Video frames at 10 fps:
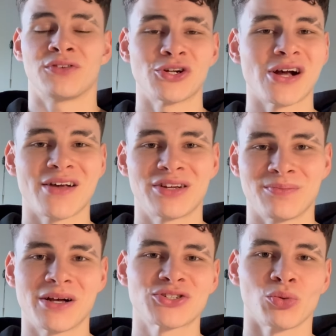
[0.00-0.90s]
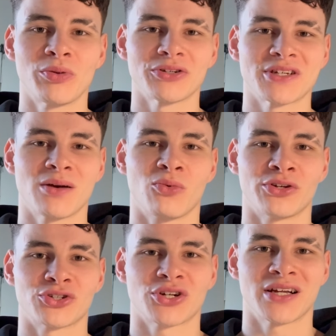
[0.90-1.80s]
If you don't have any muscle built up when
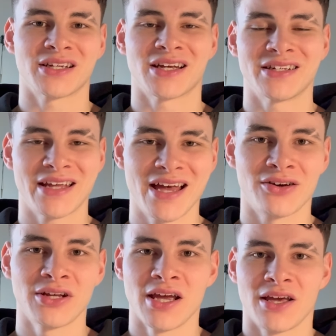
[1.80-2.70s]
you're trying to cut down,